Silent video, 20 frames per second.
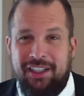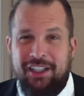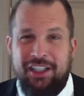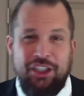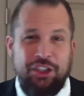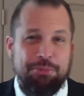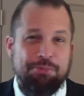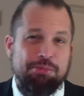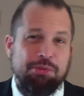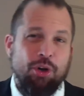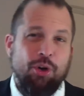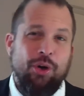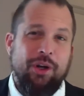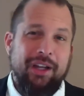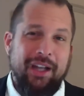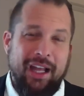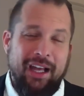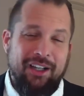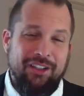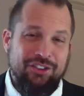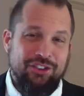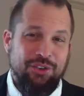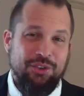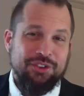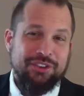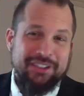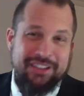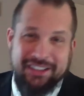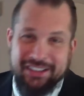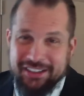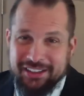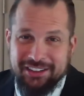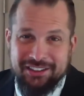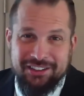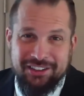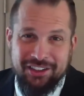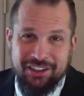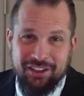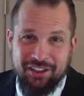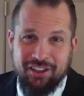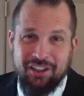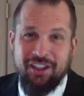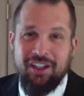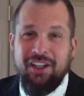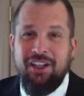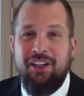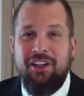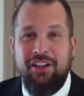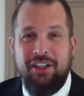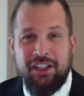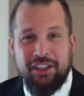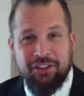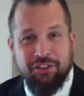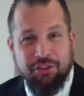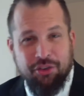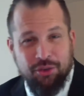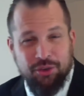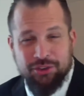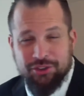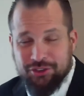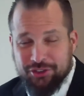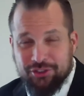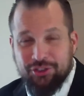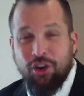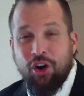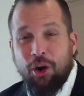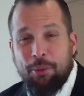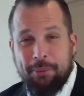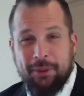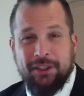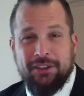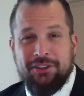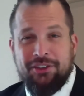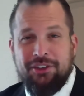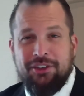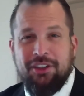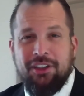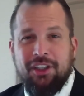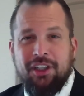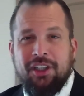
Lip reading: It's broken out, so it's easier through installments.